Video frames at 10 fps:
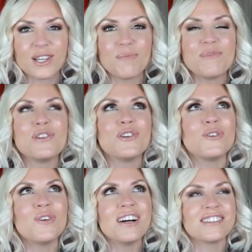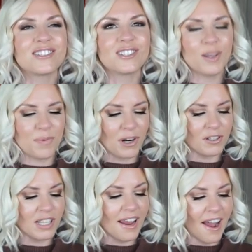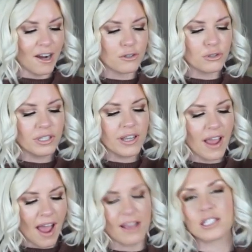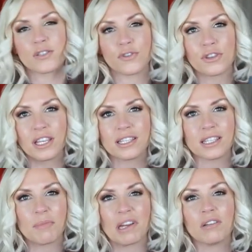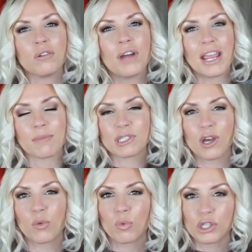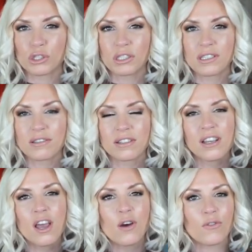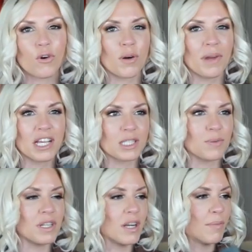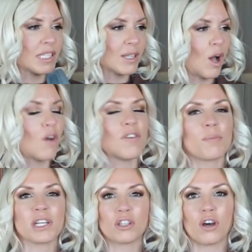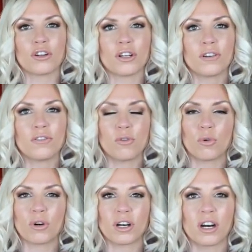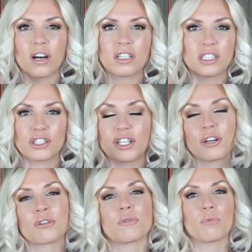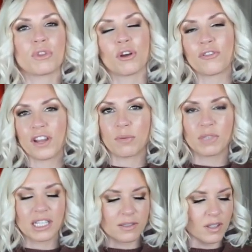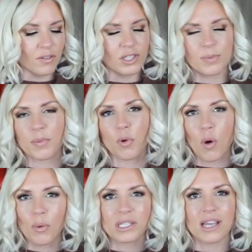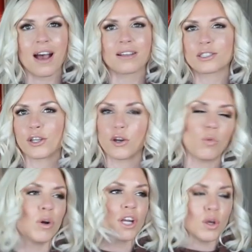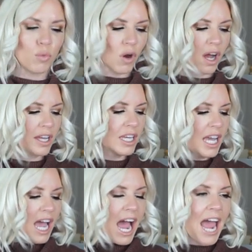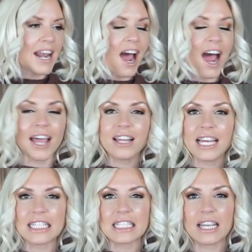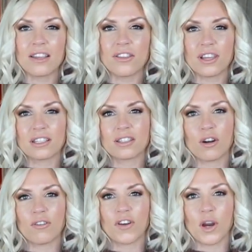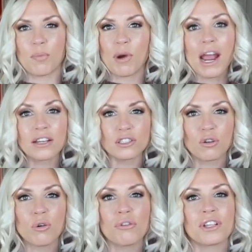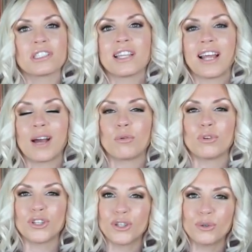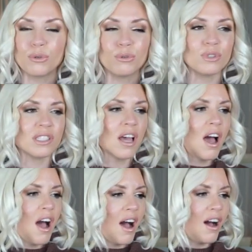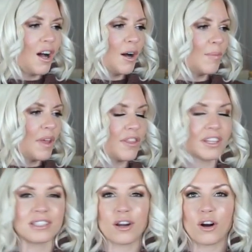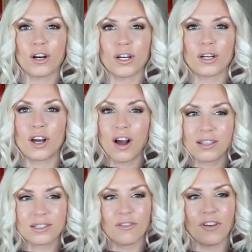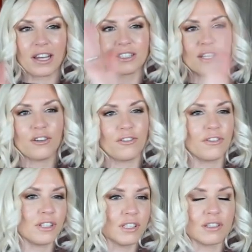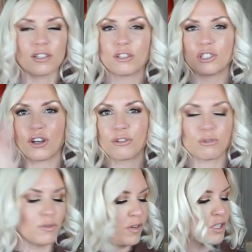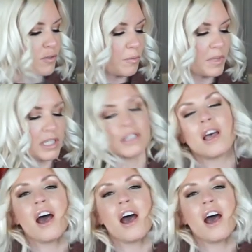some new slippers. I actually asked for these. I made a little Amazon wish list for my husband and myself and my daughter for to share with our family and stuff because people always ask you know what do you want and I like to get things that are very practical things that I will use um, things that are cost effective sorry there's fuzz from this